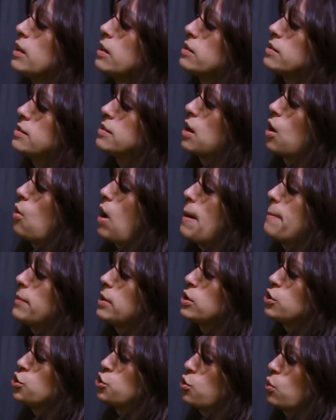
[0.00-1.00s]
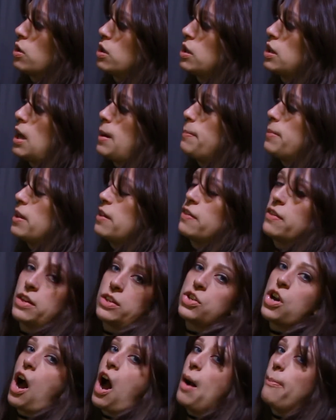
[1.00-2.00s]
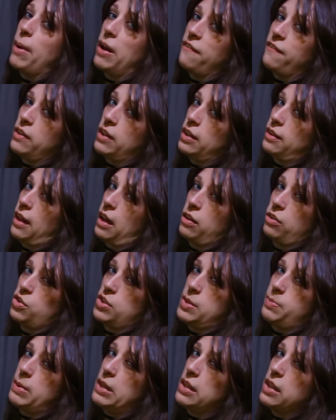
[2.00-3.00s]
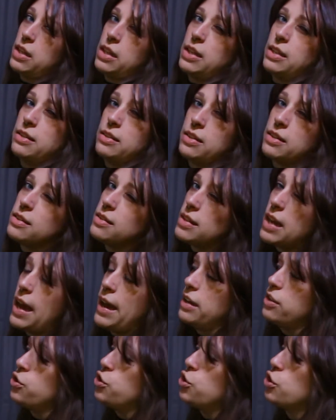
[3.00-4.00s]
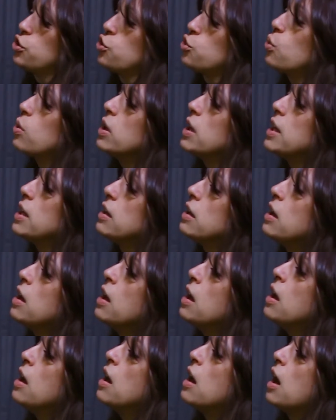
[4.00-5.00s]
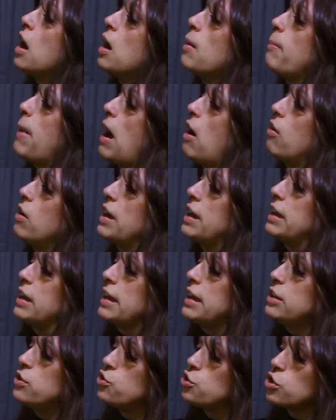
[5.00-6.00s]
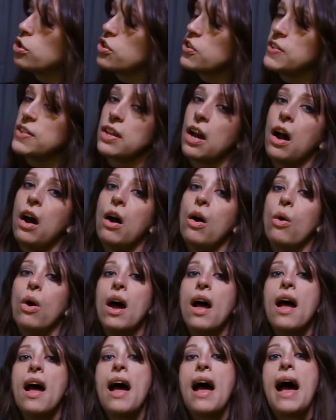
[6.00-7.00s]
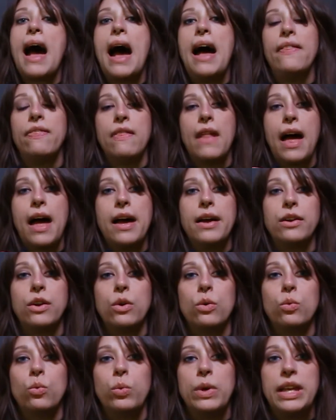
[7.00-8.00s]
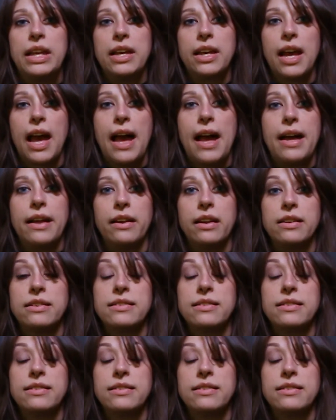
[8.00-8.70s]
So I'm gonna shorten up the top. I feel like that'll just be the easiest edge to shorten, about an inch or so, and then we can